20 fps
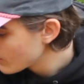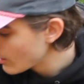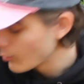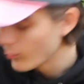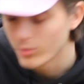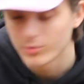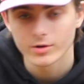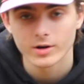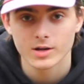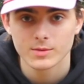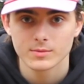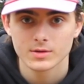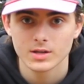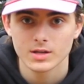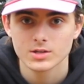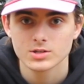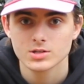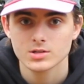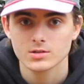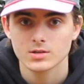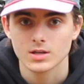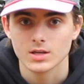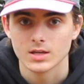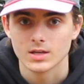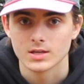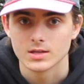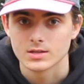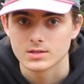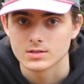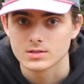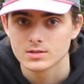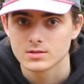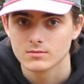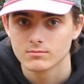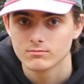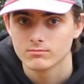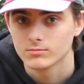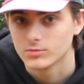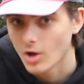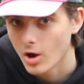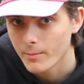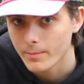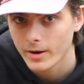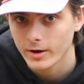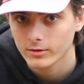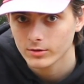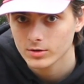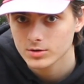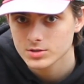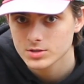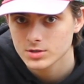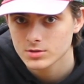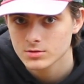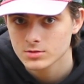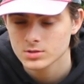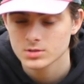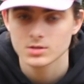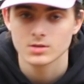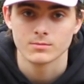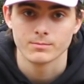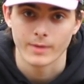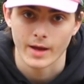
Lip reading: My one recommendation is don't buy reels used.